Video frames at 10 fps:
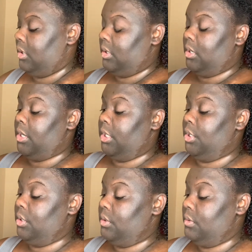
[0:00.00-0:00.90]
Gonna
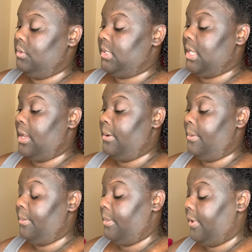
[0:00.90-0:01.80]
use
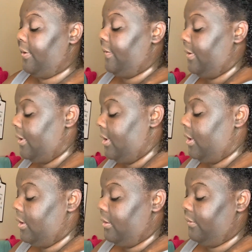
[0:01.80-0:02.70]
a
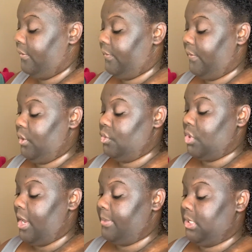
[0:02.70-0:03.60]
few
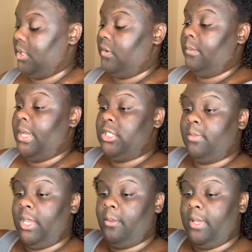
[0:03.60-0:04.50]
drops of my
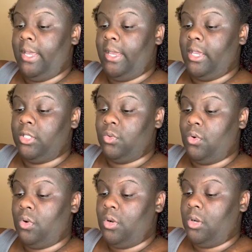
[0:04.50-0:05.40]
Jamaican black castor
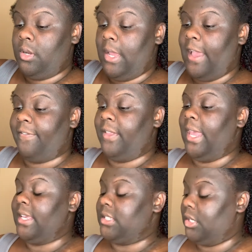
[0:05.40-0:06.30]
oil. I feel like
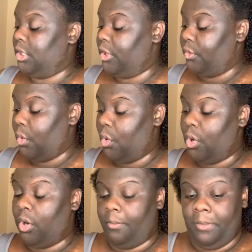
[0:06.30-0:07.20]
it's another
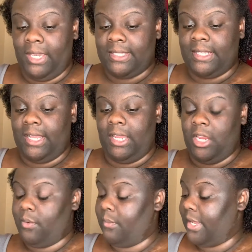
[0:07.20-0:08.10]
oil mixed in
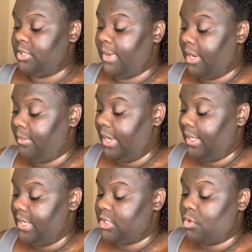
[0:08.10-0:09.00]
here with my Jamaican black
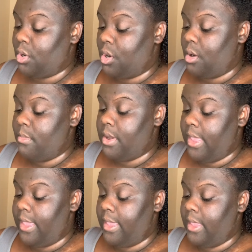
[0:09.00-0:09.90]
castor oil,
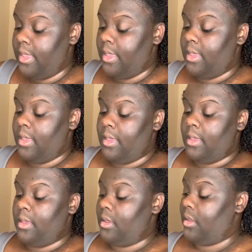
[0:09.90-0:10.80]
but
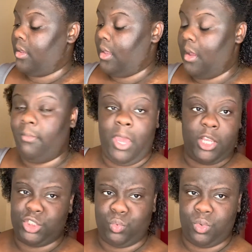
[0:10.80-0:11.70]
I'm not
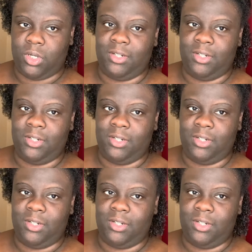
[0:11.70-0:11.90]
sure